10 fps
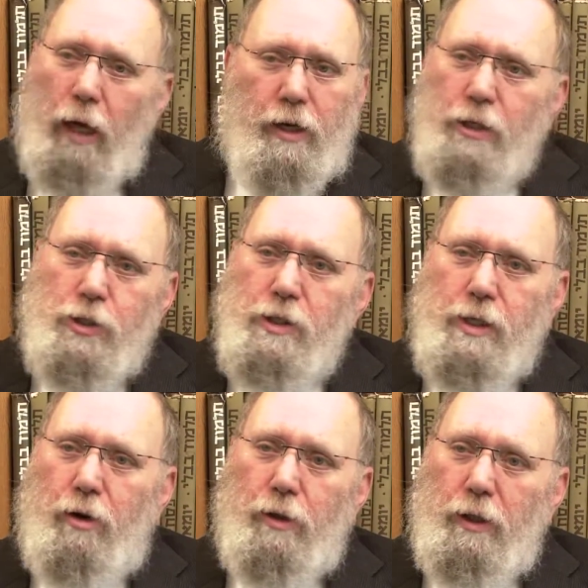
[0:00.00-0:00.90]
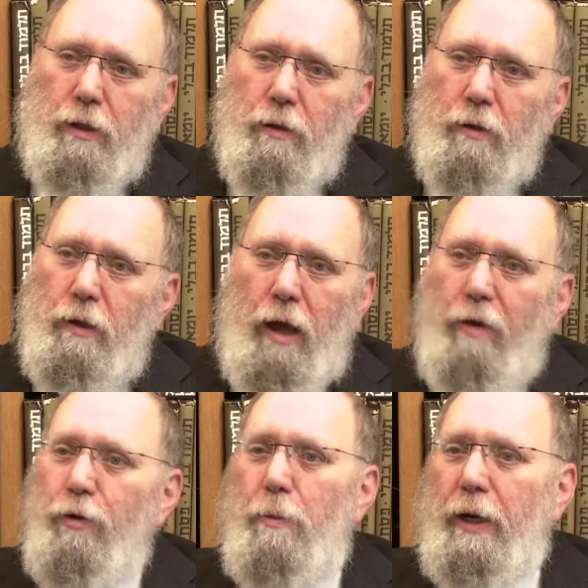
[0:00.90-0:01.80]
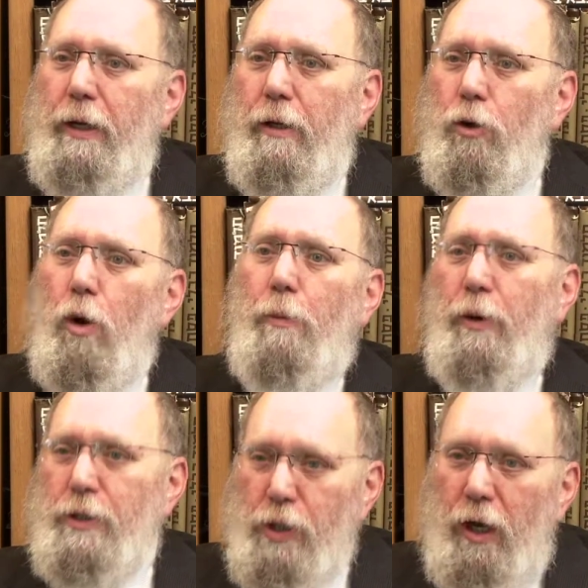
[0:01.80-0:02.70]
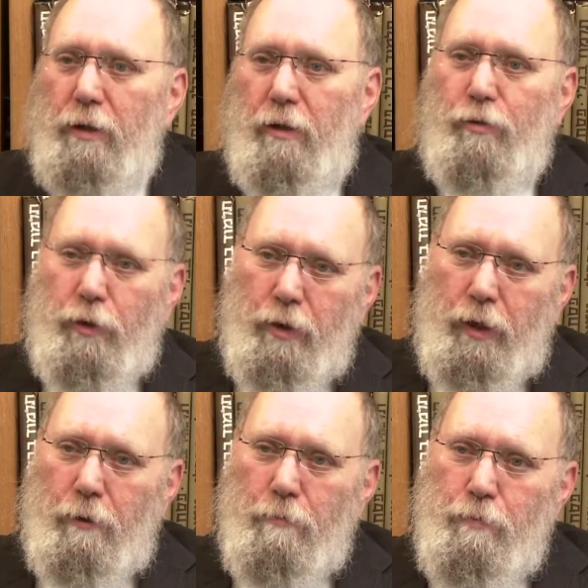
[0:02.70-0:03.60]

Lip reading: Not necessarily. Everybody incorporates God differently.